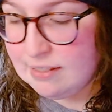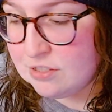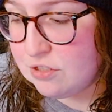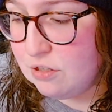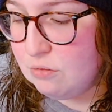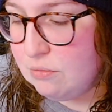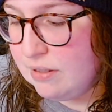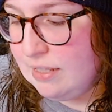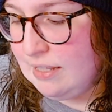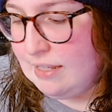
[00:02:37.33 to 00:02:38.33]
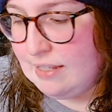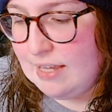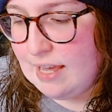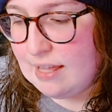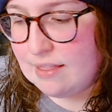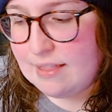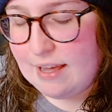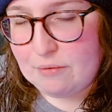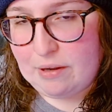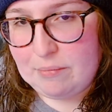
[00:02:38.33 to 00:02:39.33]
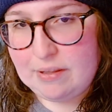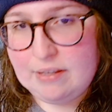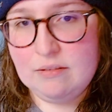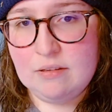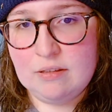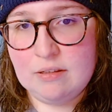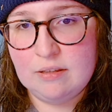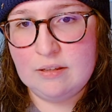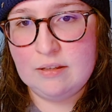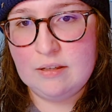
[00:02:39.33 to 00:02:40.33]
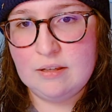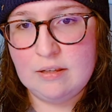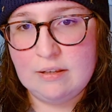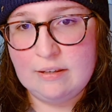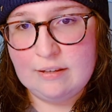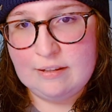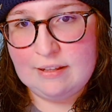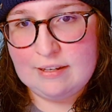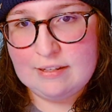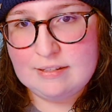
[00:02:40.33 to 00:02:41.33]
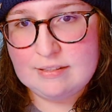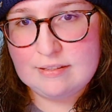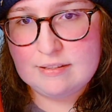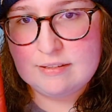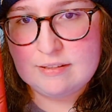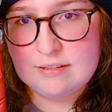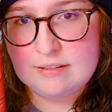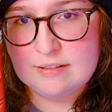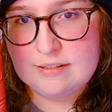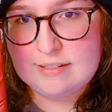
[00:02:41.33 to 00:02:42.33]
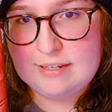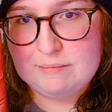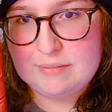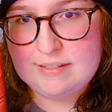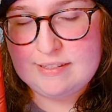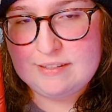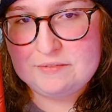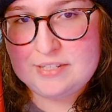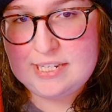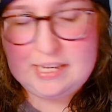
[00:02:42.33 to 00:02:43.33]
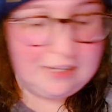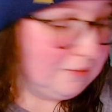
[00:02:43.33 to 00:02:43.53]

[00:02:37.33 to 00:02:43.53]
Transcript: So, yeah, that rambling. That is A Tempest of Tea.